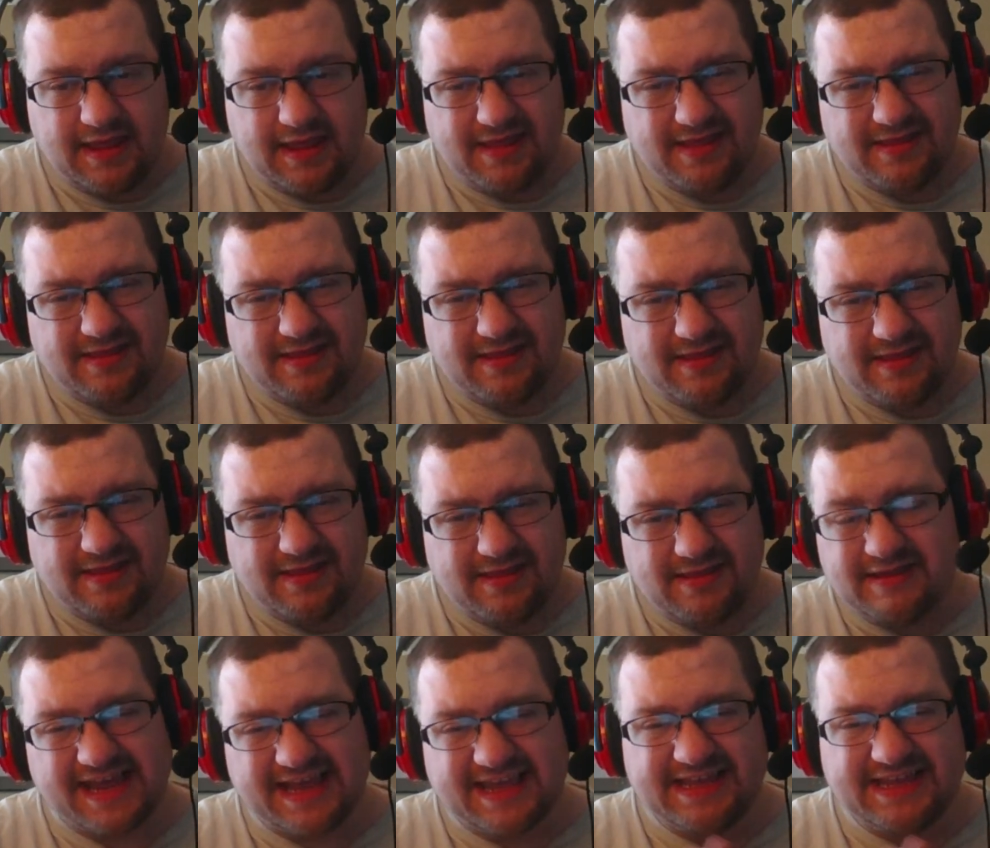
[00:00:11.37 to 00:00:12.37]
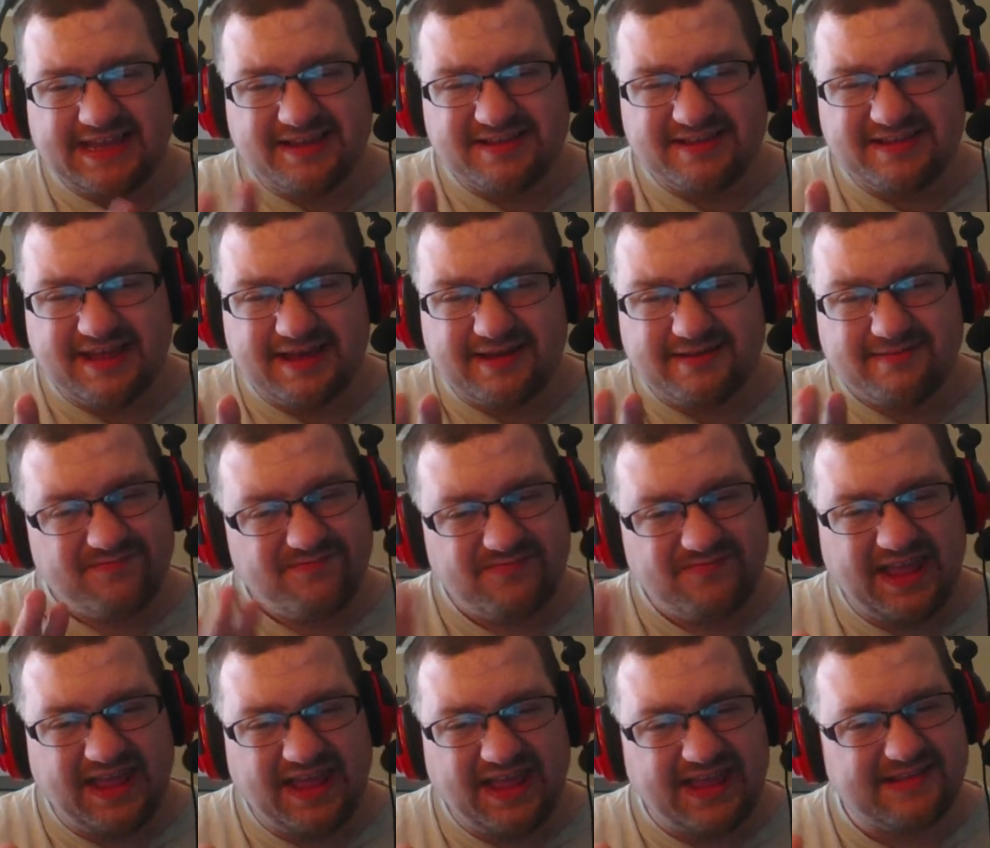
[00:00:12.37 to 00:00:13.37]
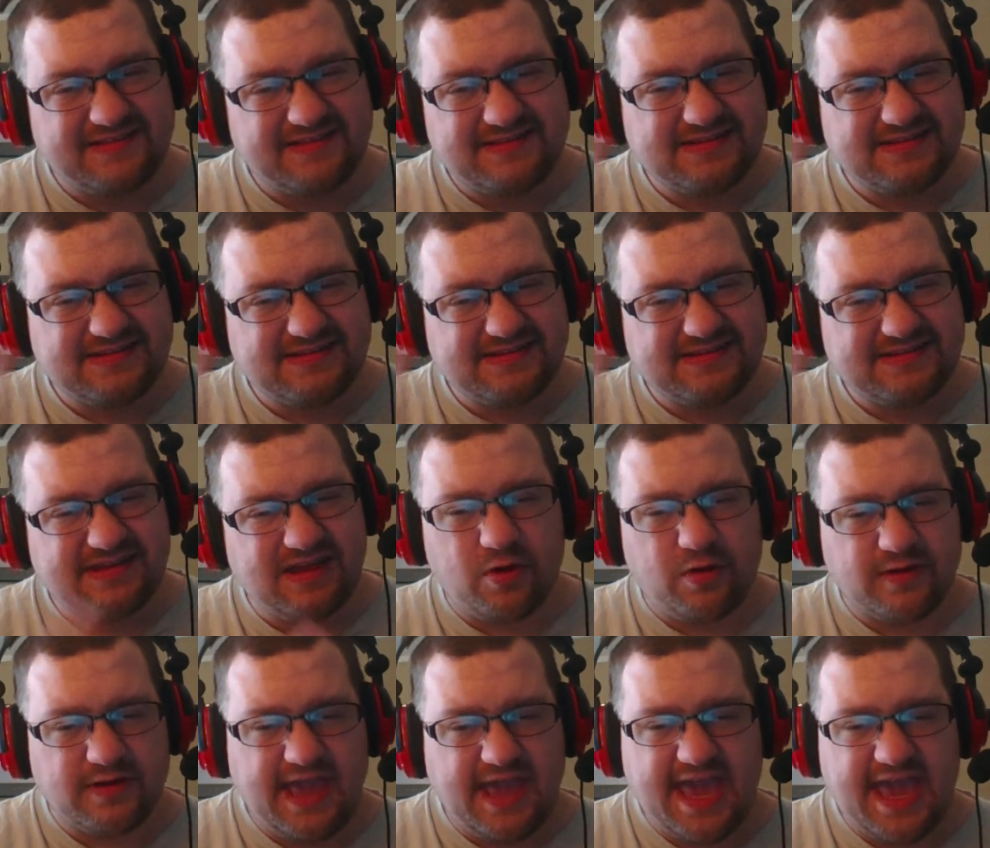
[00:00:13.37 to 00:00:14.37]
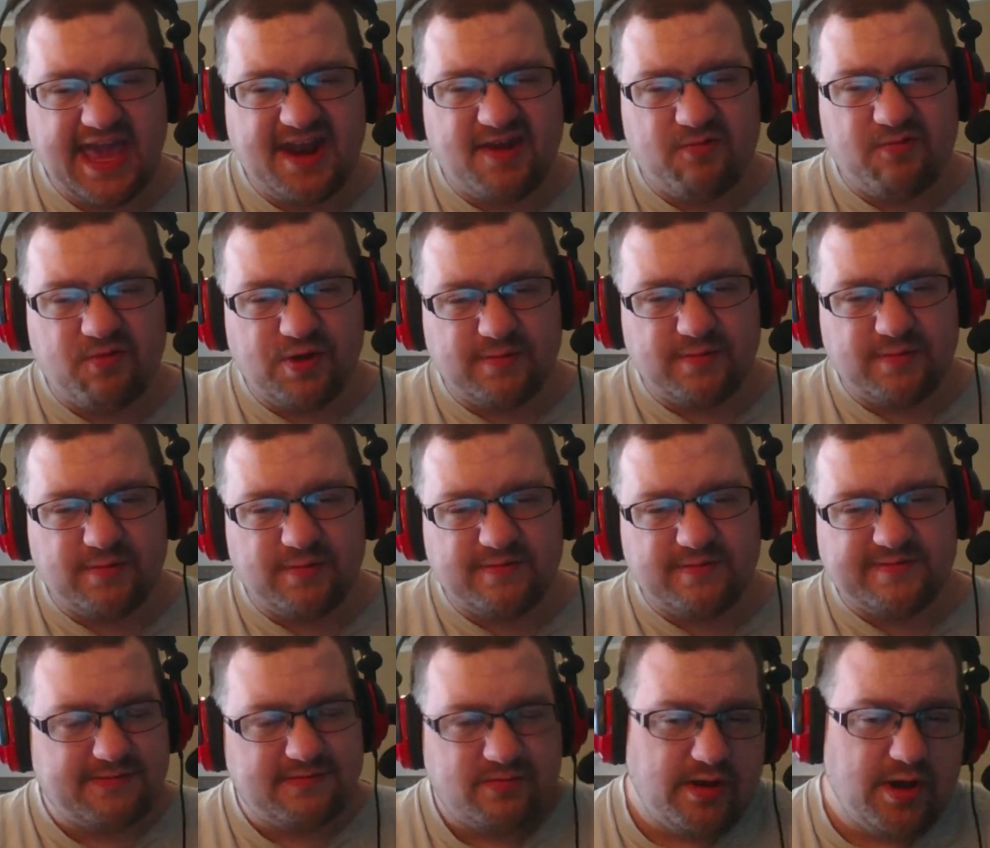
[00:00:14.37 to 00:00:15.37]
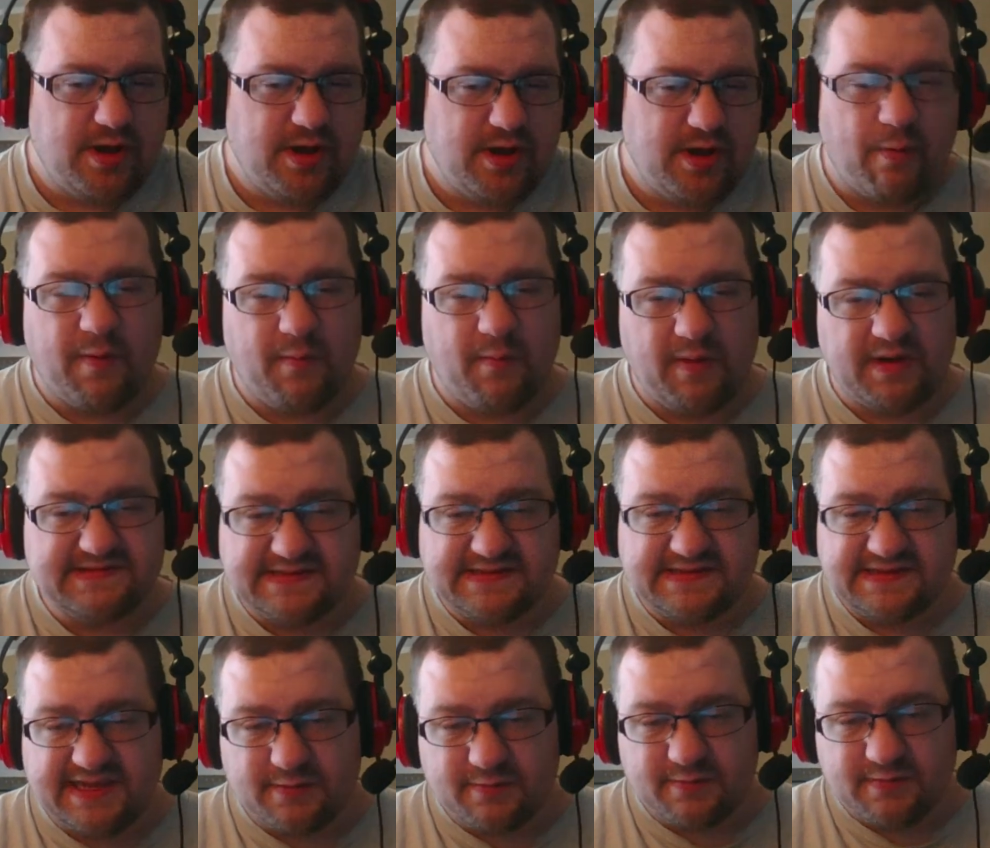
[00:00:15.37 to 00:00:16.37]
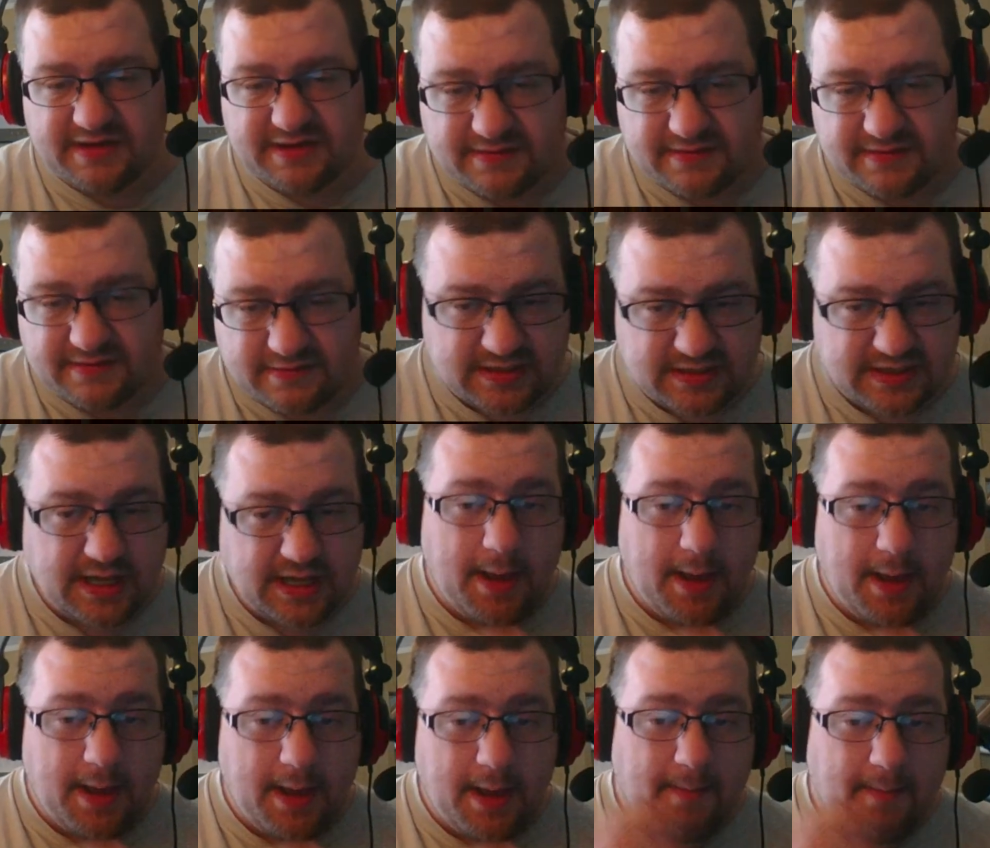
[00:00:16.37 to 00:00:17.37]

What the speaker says: Let's just not get into that. That's a whole can of worms that no one wants to deal with. But